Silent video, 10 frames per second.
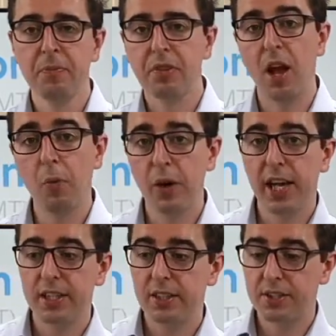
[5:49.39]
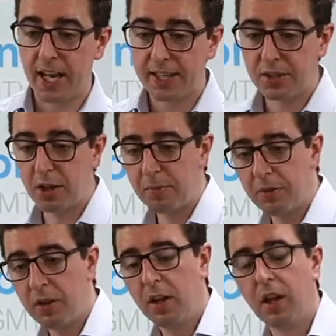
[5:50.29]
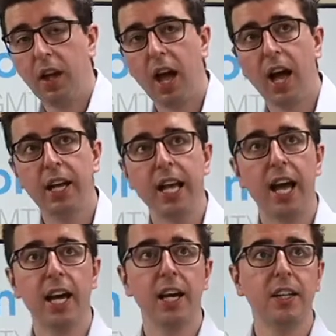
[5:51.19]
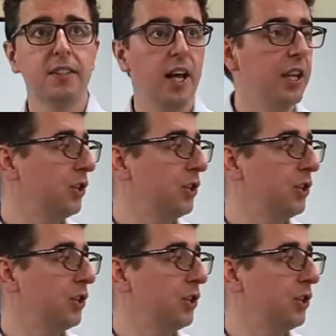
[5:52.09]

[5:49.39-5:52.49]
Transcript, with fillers: When I set up, I had